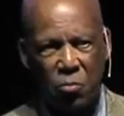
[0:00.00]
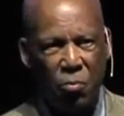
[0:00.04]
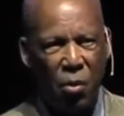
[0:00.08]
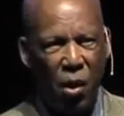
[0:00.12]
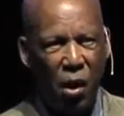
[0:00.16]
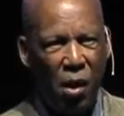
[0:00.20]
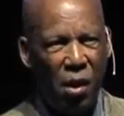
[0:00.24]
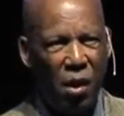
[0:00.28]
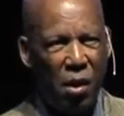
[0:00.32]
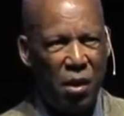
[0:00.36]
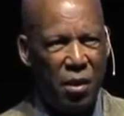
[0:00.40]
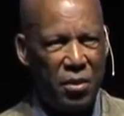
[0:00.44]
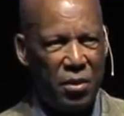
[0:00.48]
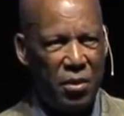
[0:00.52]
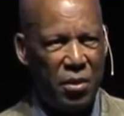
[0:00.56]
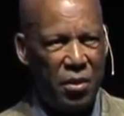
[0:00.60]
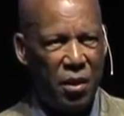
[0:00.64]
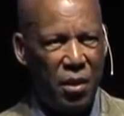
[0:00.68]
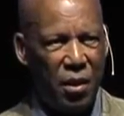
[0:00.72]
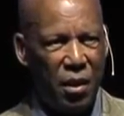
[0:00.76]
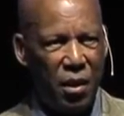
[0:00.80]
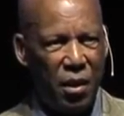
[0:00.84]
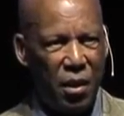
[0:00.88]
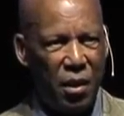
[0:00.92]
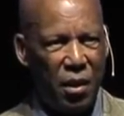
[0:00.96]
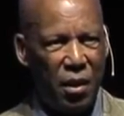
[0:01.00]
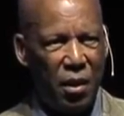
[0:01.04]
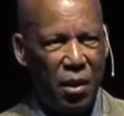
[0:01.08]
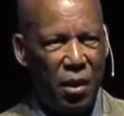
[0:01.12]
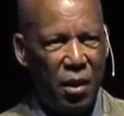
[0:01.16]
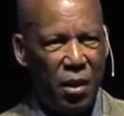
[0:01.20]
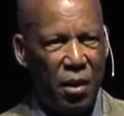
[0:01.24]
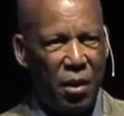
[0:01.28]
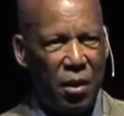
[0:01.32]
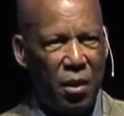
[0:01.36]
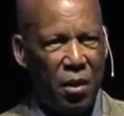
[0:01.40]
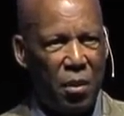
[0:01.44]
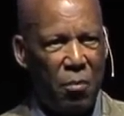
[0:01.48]
pond,
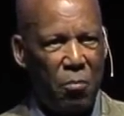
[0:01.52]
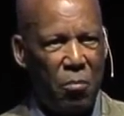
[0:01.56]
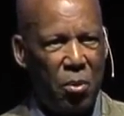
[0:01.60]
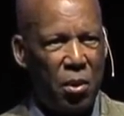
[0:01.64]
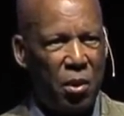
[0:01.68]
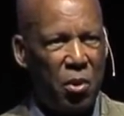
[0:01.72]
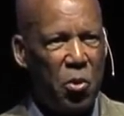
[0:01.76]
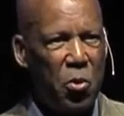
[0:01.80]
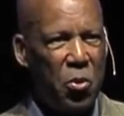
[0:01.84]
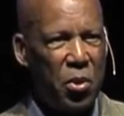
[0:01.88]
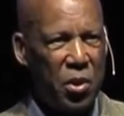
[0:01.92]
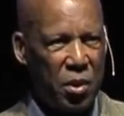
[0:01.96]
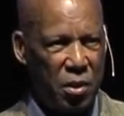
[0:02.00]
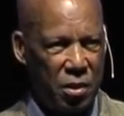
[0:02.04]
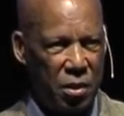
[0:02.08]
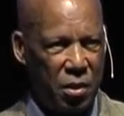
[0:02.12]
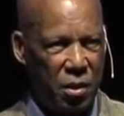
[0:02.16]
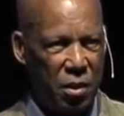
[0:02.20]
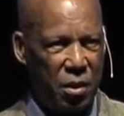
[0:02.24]
polluted